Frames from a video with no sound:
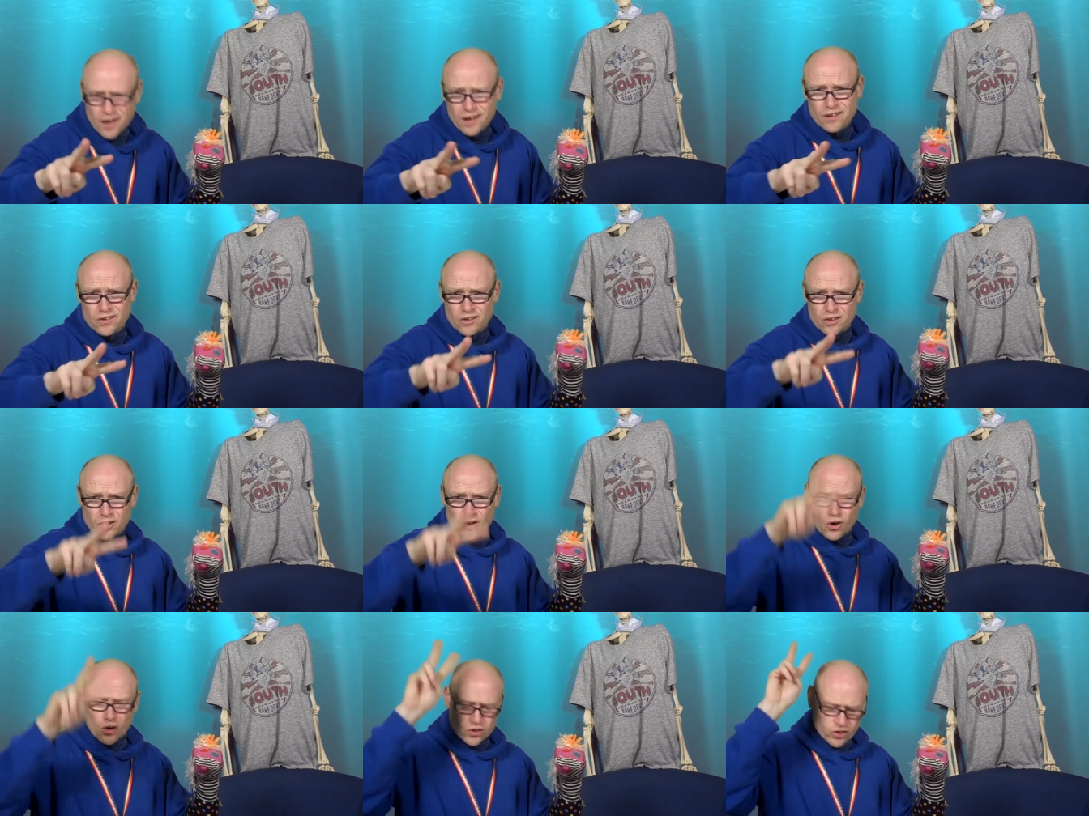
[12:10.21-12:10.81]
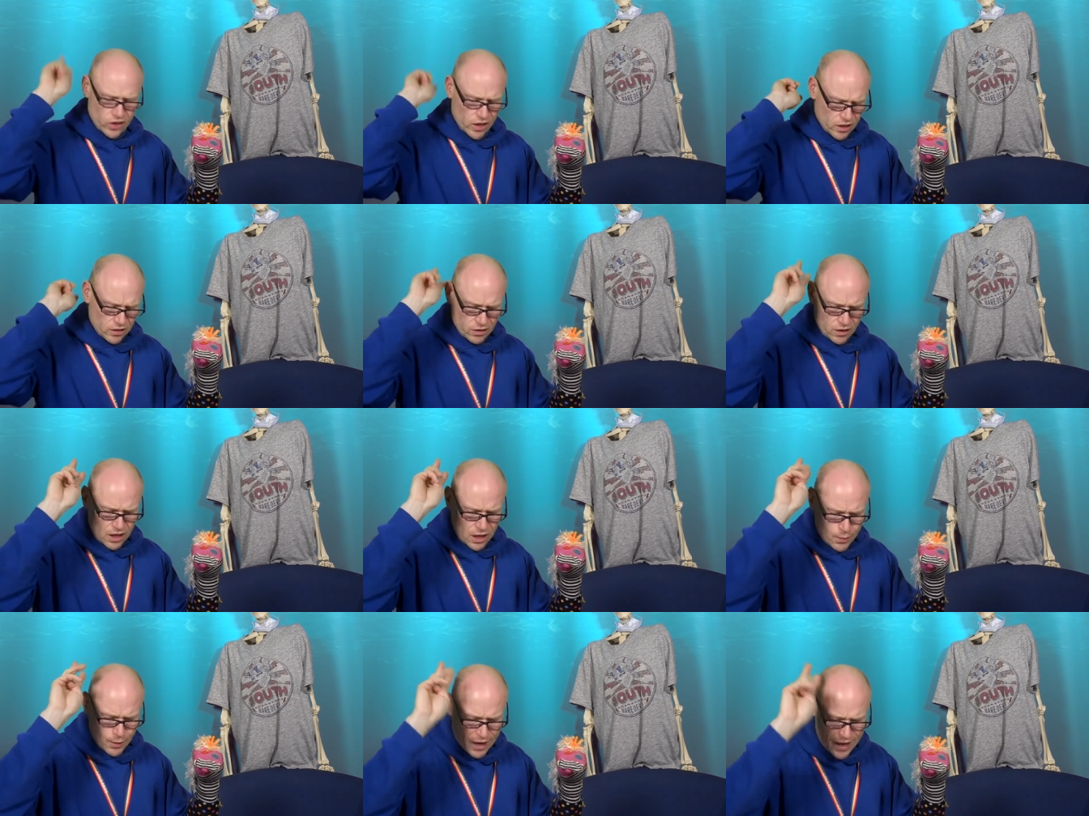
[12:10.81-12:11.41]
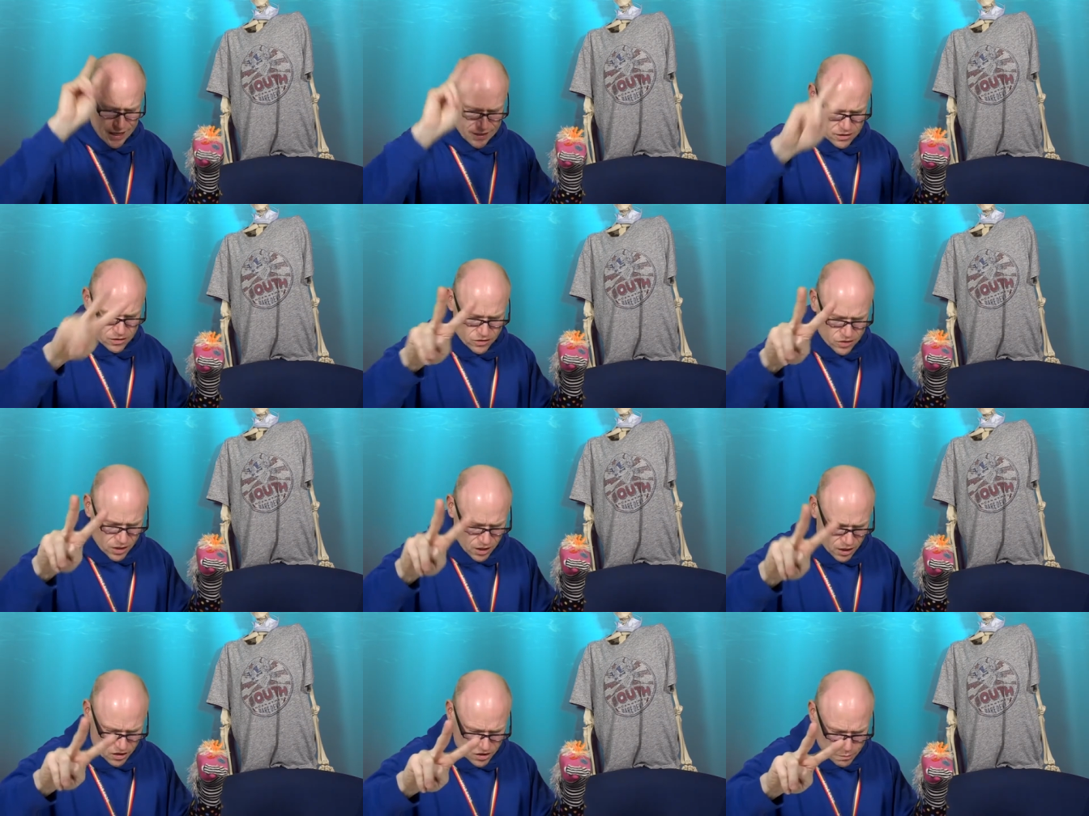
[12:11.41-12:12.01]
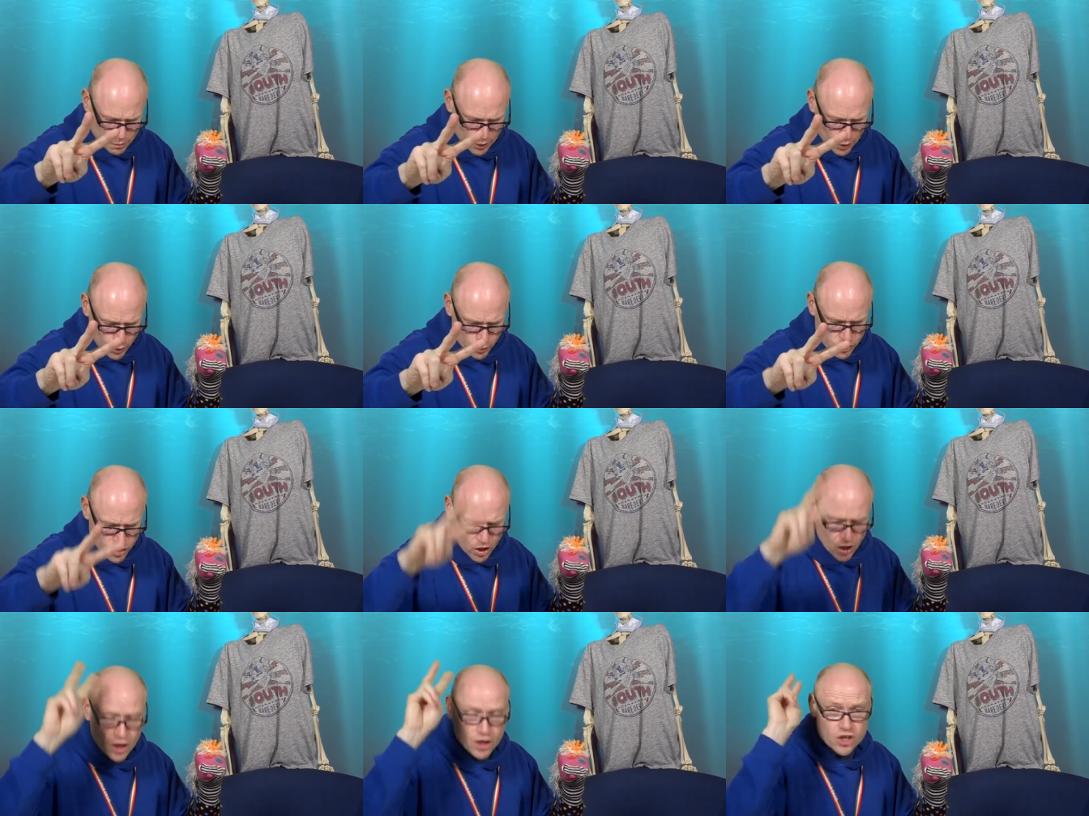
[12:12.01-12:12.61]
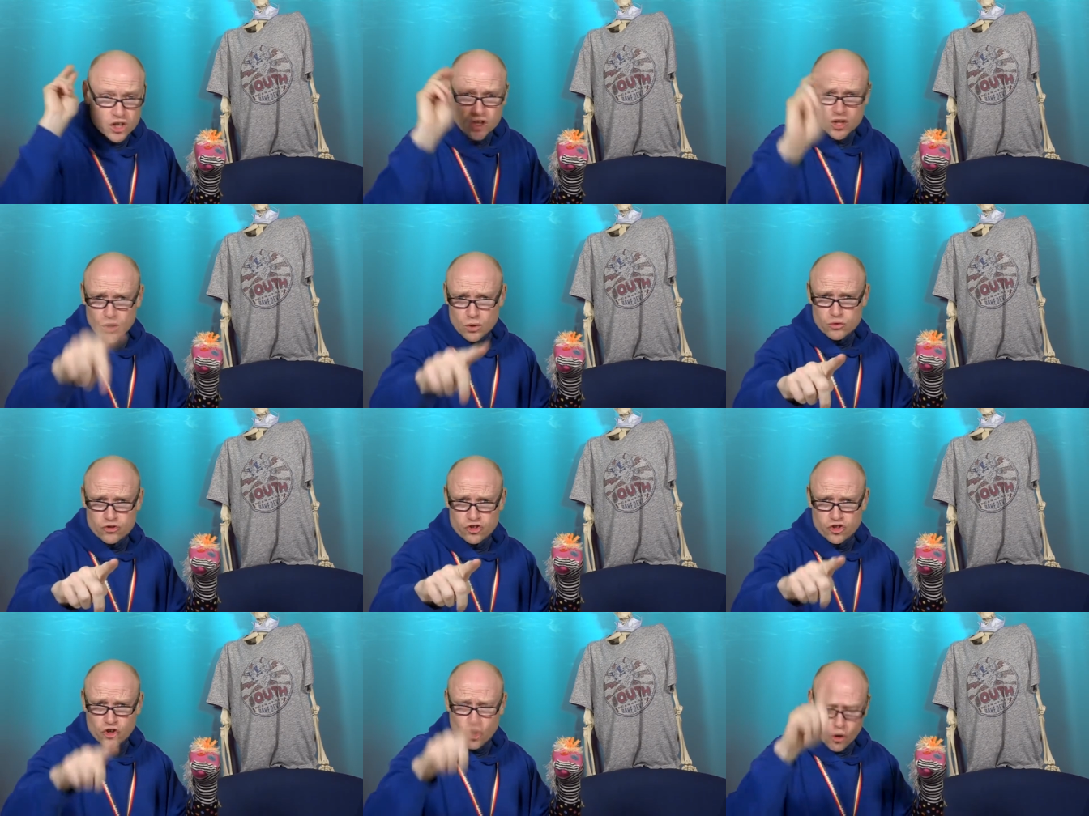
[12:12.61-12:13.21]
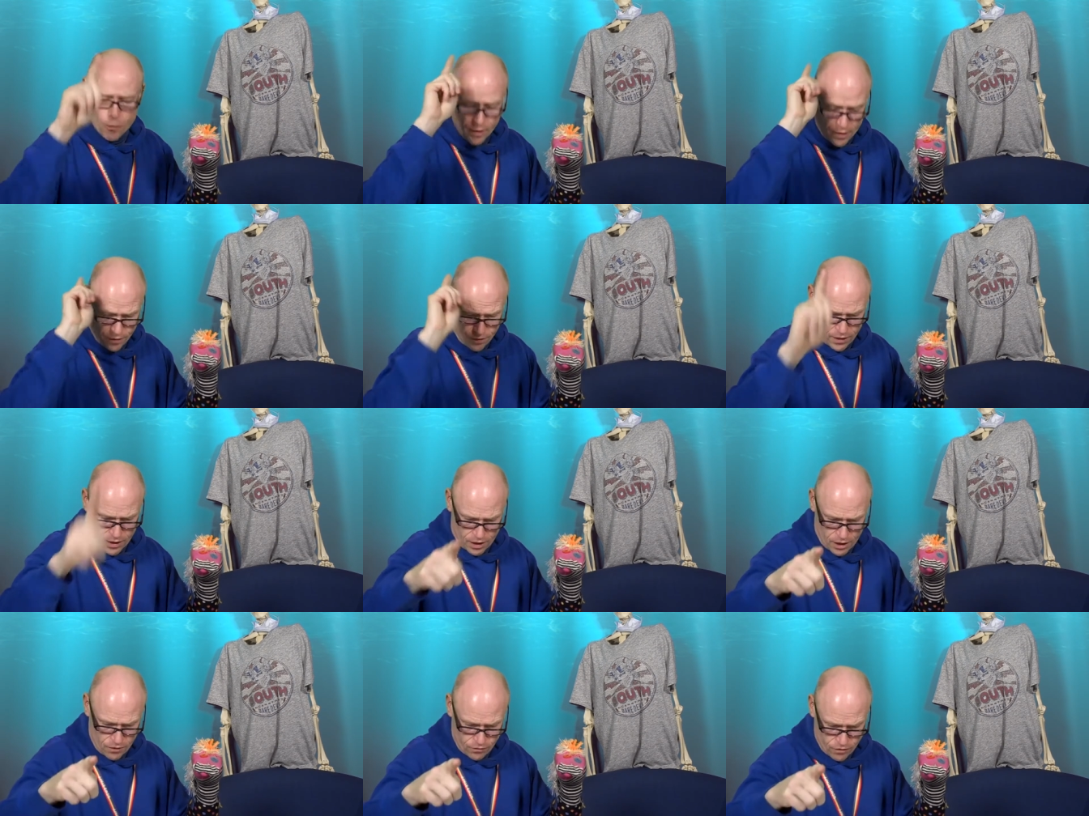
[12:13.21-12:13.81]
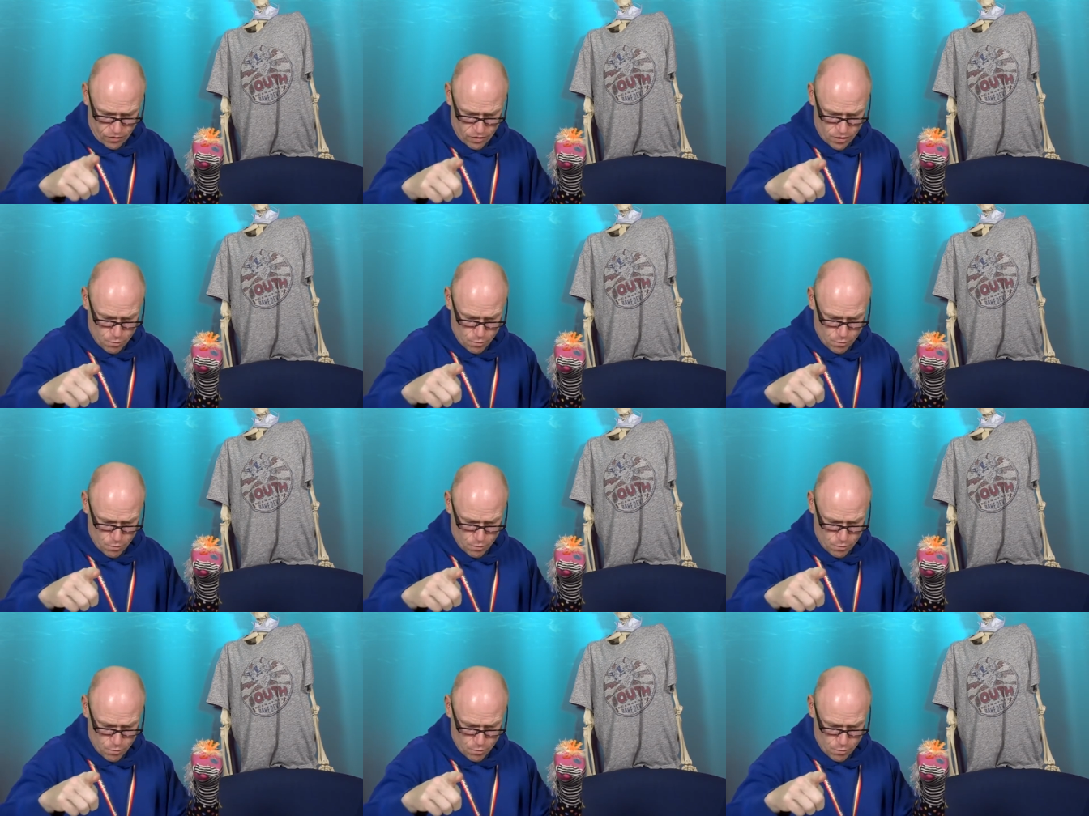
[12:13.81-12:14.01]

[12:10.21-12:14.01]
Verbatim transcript: Good God, I don't know how her head doesn't explode. Huge job, thank you very